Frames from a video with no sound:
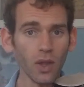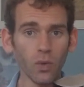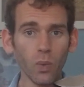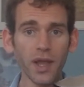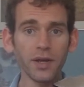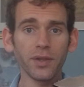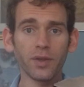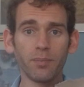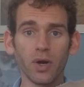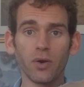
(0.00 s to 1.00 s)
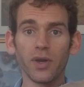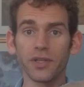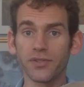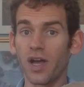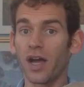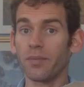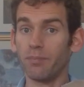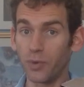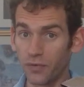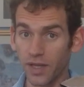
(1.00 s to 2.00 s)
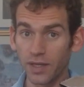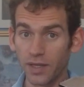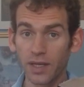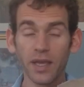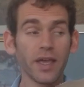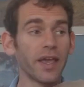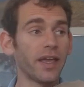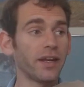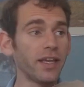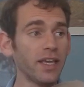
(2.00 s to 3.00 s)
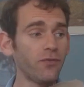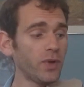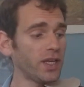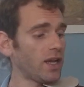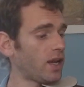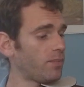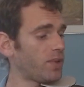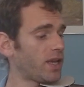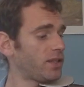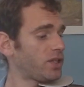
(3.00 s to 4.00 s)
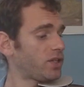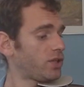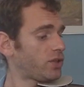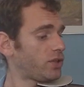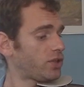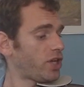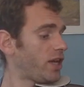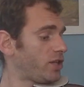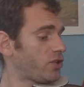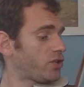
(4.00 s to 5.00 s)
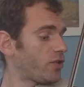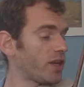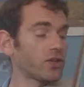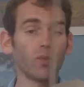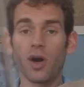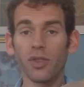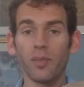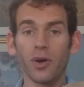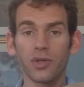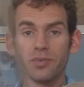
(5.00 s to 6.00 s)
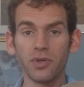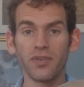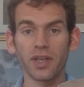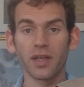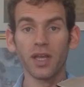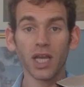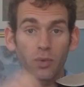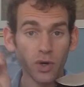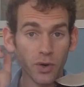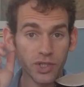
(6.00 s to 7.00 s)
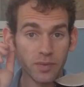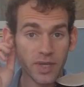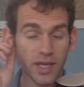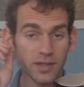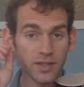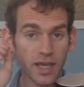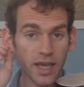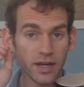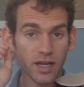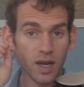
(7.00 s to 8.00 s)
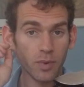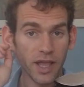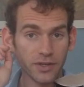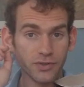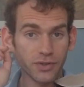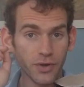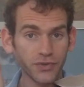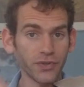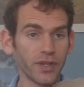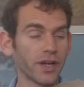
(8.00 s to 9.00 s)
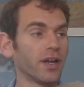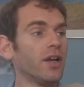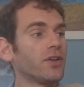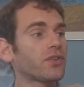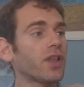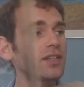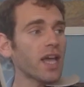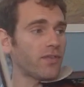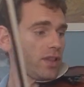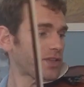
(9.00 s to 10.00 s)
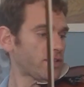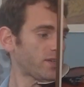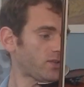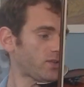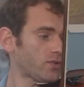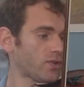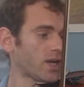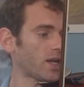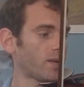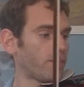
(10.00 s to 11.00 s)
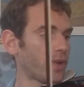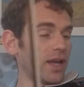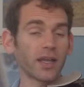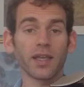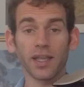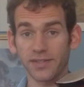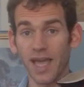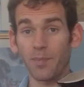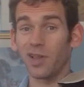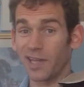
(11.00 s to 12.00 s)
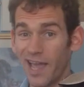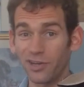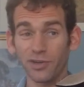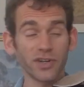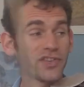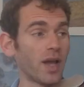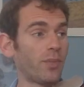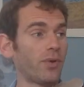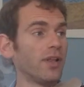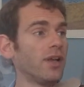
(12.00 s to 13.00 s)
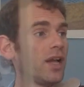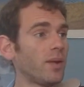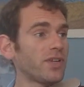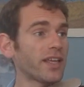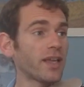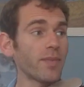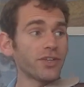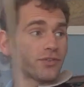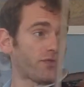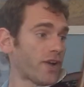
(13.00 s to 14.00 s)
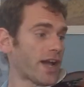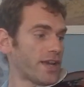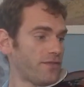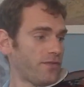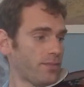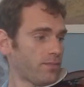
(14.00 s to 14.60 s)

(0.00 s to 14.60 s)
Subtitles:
when the bow is not moving. And if we begin to change strings while the bow is moving, we're going to begin to get a couple extra notes in there. So let's have a listen to an example and counterexample. I'm taking measure 5,